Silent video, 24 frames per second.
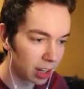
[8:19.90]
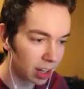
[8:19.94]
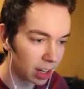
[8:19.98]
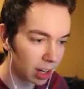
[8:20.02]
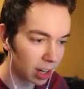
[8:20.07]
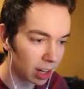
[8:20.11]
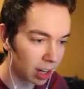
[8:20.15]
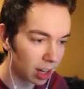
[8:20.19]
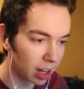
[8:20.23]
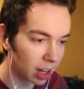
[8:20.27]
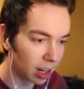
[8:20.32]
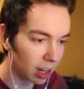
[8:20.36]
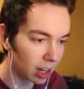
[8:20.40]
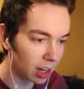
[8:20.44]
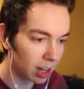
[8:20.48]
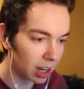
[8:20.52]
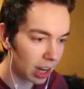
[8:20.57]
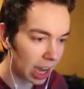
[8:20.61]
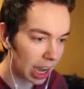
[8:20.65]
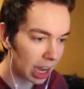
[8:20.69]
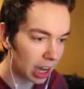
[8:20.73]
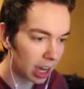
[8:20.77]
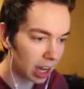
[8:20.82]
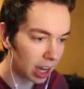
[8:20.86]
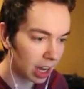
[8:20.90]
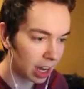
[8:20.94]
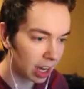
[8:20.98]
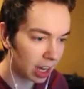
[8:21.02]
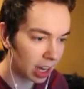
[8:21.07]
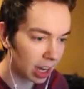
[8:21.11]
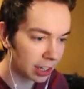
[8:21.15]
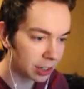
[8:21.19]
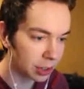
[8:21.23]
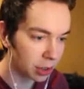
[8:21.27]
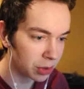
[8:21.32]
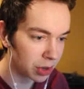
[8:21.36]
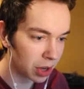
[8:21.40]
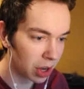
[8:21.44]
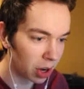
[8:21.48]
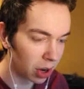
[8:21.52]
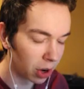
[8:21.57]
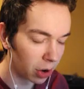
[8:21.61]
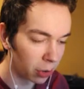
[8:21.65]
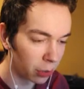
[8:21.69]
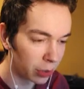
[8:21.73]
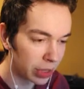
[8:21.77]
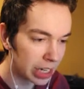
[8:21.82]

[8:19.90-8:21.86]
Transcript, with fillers: Wait, hold on. Uh, what is back here? I don't know.